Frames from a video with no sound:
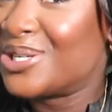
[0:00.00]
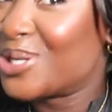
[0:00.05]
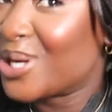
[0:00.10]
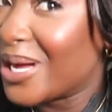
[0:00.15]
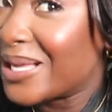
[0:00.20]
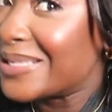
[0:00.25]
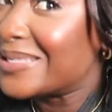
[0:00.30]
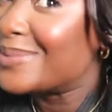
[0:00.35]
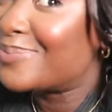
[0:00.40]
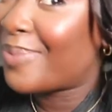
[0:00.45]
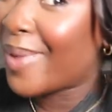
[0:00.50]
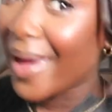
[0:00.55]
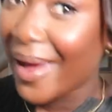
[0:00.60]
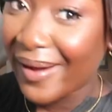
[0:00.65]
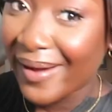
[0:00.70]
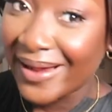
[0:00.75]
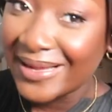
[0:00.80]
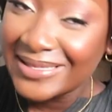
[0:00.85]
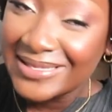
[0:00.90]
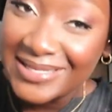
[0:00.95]

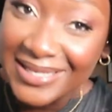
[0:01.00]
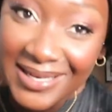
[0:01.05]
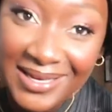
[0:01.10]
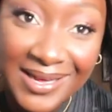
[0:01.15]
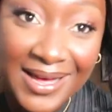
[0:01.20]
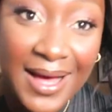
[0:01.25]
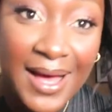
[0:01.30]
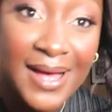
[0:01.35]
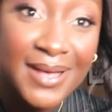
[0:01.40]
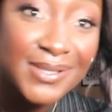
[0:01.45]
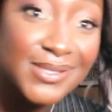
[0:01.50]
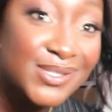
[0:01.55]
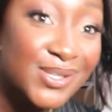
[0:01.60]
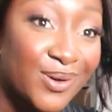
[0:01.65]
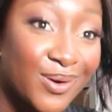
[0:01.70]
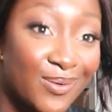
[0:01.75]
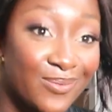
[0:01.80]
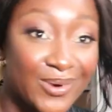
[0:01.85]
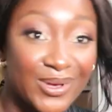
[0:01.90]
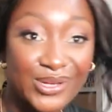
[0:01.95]
transparent
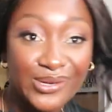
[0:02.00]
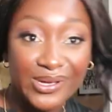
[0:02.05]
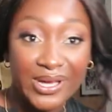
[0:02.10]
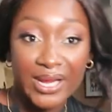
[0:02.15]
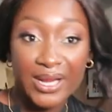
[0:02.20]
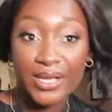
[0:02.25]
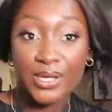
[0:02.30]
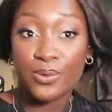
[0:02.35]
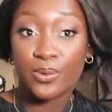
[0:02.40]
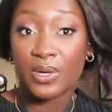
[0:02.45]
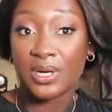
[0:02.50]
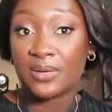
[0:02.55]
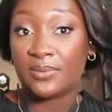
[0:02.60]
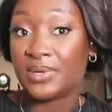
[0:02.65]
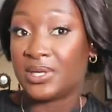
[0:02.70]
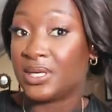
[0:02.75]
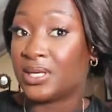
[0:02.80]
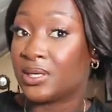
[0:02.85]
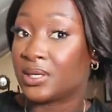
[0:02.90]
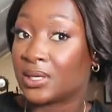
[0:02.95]
so when you get it you want to
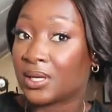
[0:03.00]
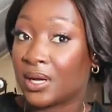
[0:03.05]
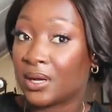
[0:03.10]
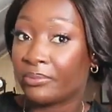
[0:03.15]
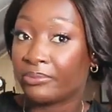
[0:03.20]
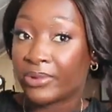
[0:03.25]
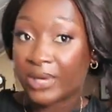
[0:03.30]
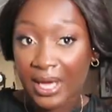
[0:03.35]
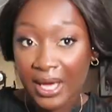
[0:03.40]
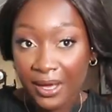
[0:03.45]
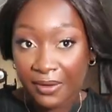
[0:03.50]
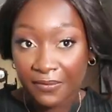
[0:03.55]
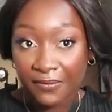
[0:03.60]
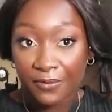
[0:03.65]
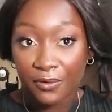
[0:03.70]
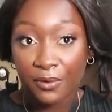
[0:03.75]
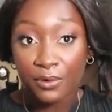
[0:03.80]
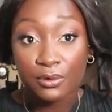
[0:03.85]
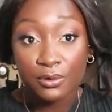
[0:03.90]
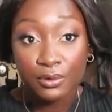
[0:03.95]
be um,
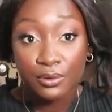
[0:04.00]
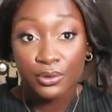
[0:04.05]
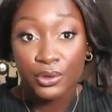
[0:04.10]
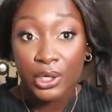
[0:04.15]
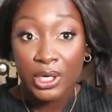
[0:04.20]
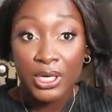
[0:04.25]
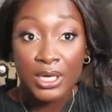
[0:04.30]
careful